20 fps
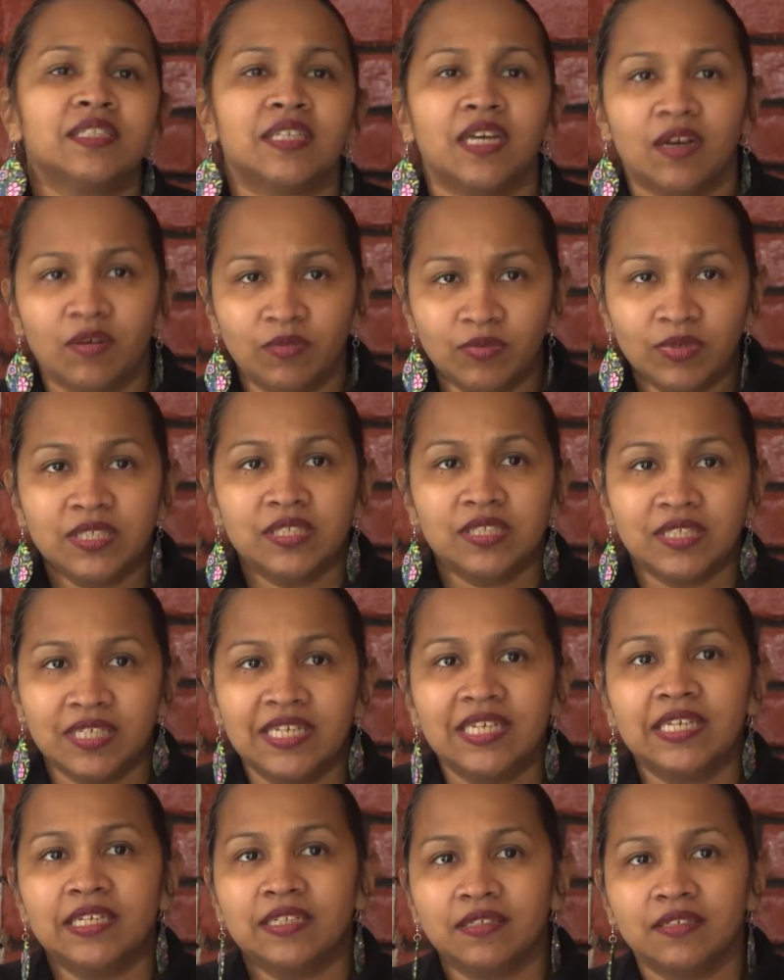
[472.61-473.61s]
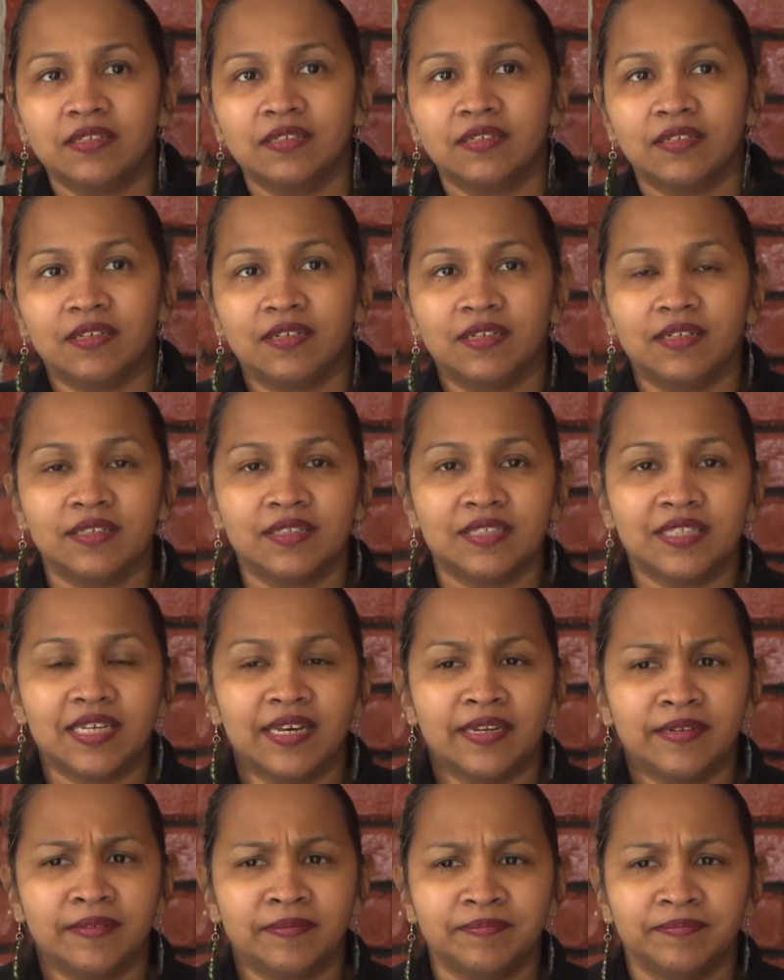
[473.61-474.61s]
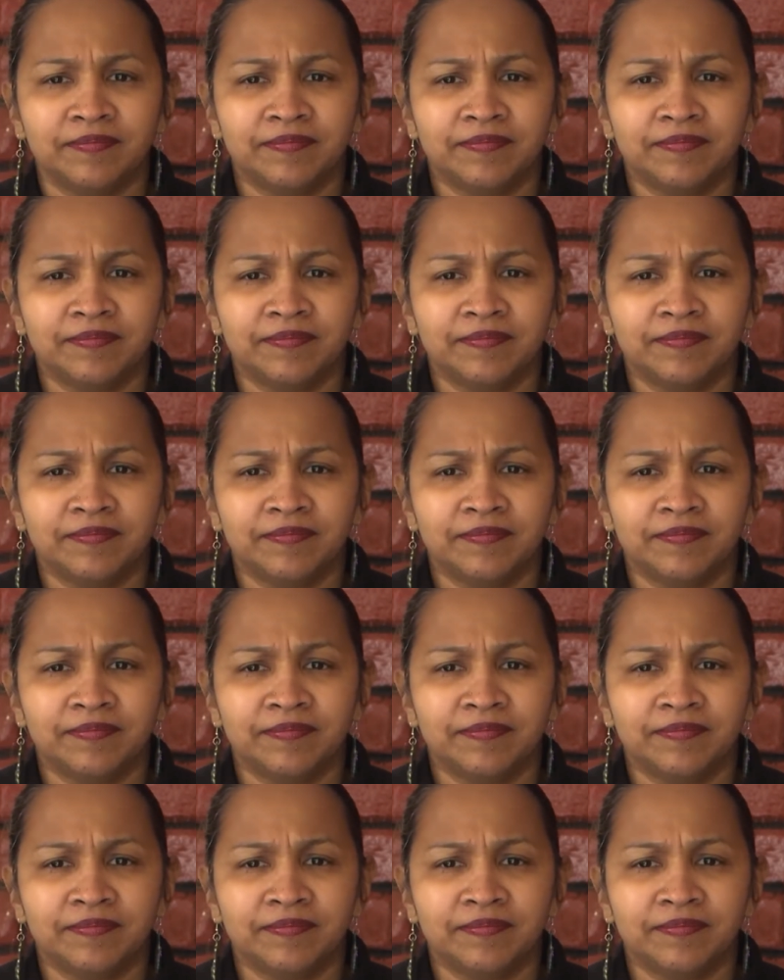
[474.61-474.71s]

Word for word: how we see it is that